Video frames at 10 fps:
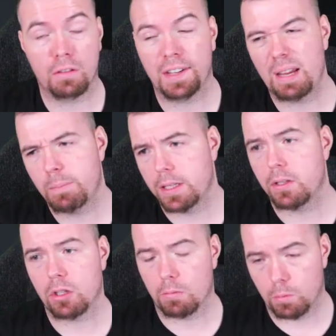Don't forget, bids
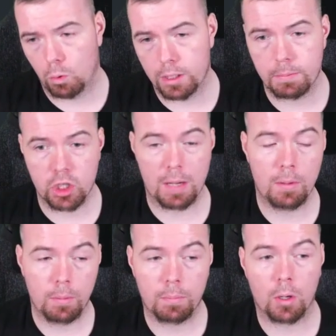and stops will always be
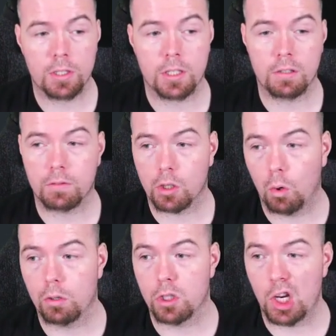cheaper, but prices of
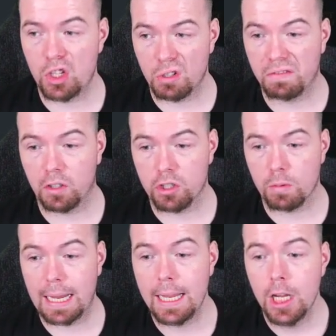course do
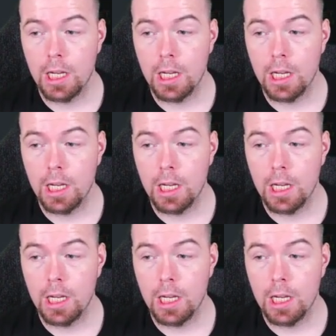fluctuate.